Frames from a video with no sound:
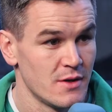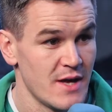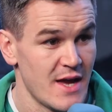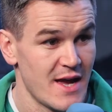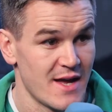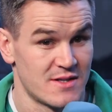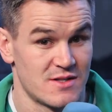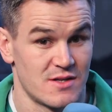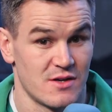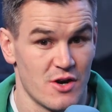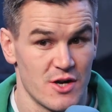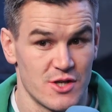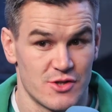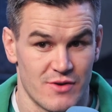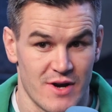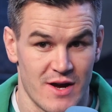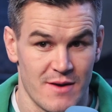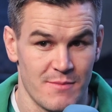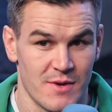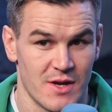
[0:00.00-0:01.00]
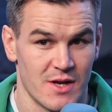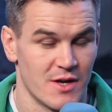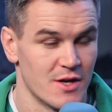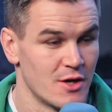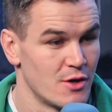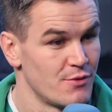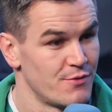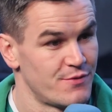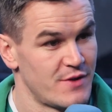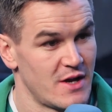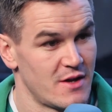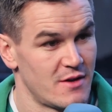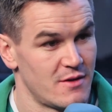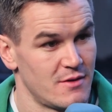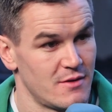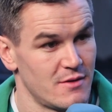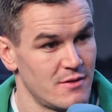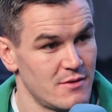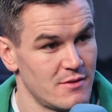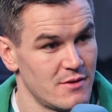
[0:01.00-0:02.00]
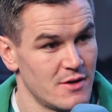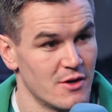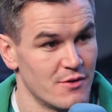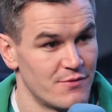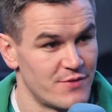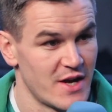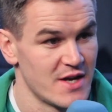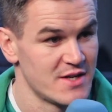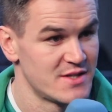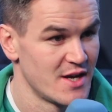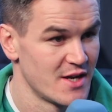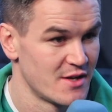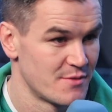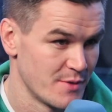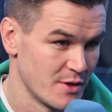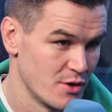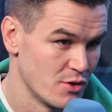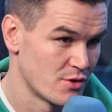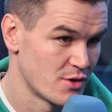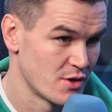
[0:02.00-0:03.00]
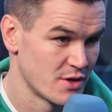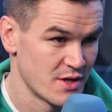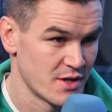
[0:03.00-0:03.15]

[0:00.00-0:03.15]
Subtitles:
Yeah, it's the guys around me. You know, if they say to me, "Look,